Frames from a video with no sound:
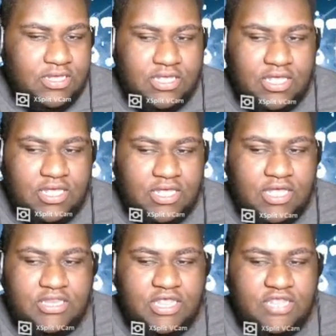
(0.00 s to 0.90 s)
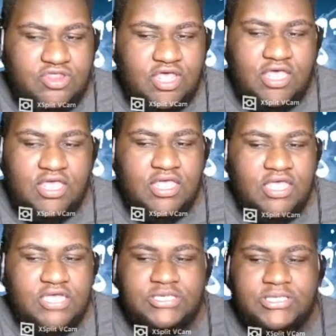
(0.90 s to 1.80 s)
said
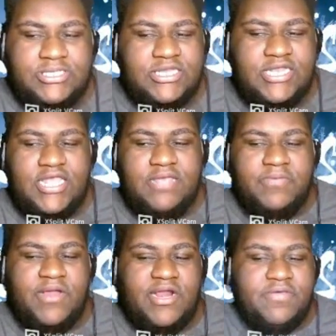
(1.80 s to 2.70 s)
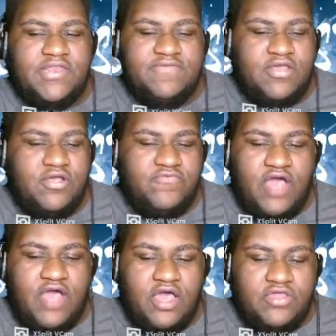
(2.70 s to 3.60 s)
that he brought up her
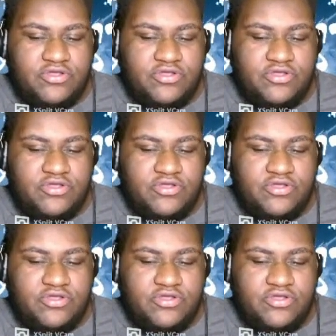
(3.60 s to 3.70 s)
father.